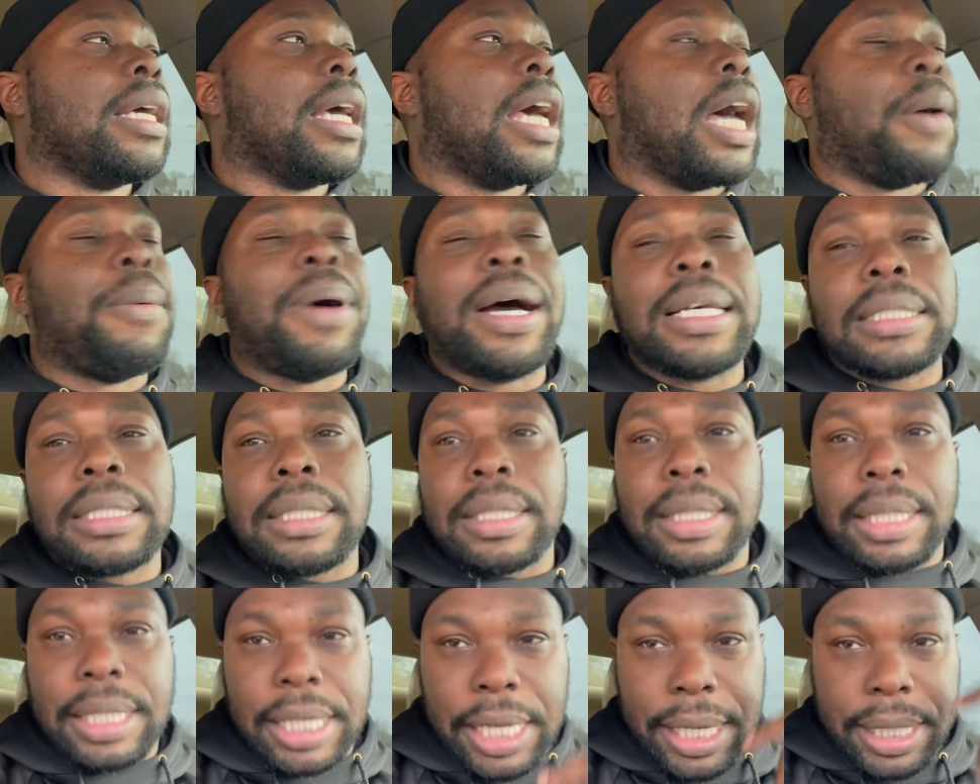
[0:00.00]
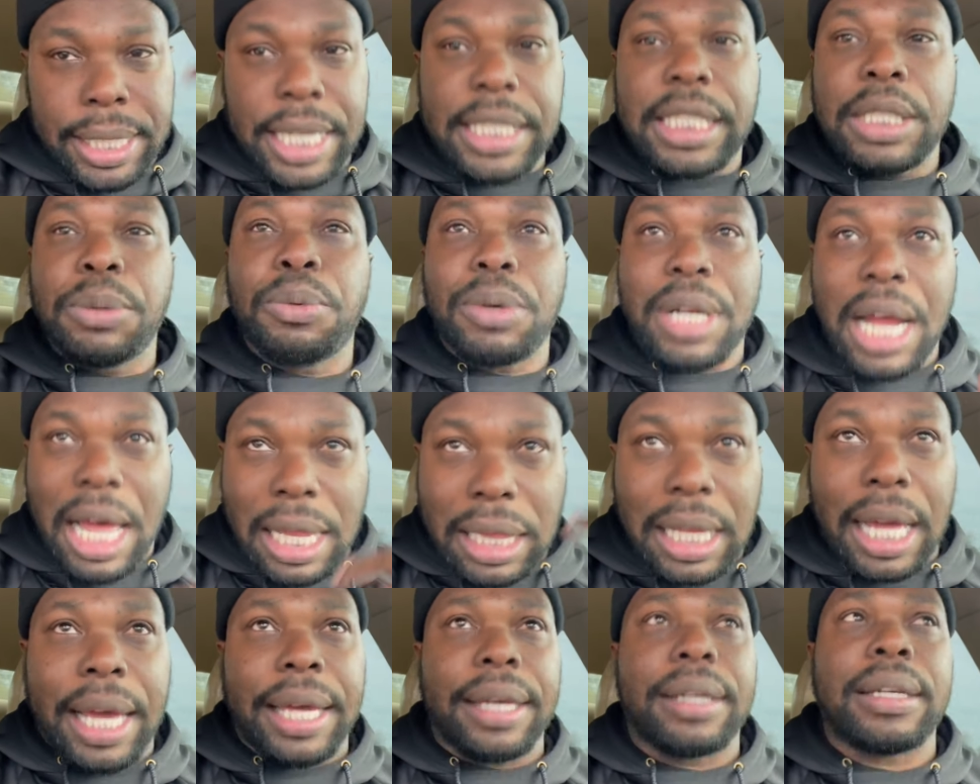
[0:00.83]
I said, this is what I
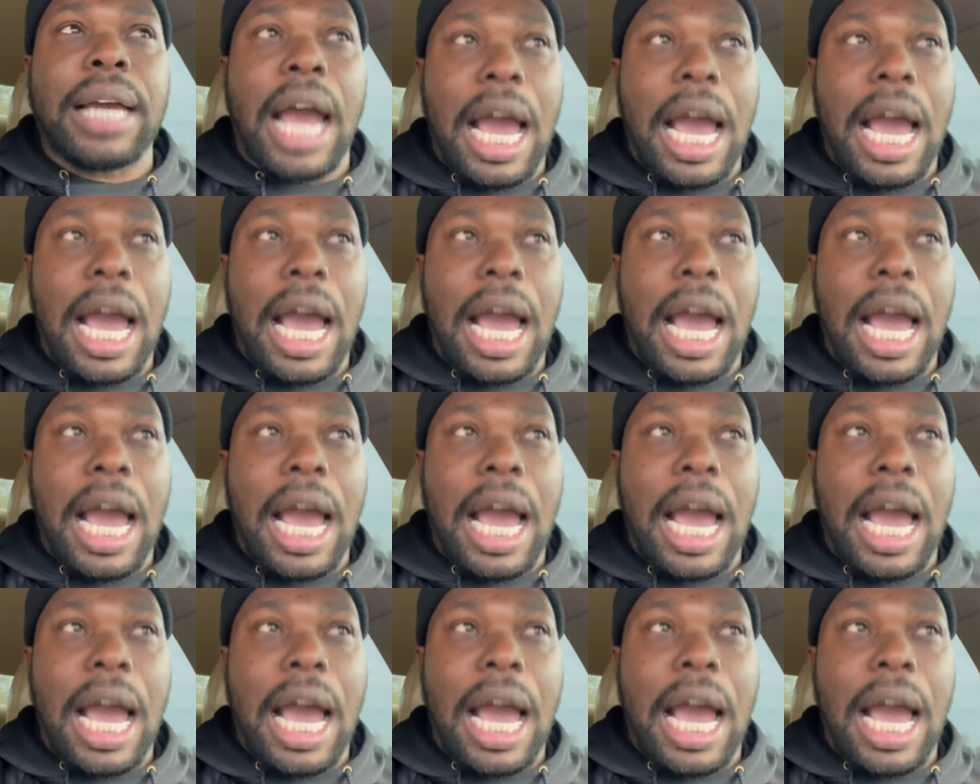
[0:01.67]
like.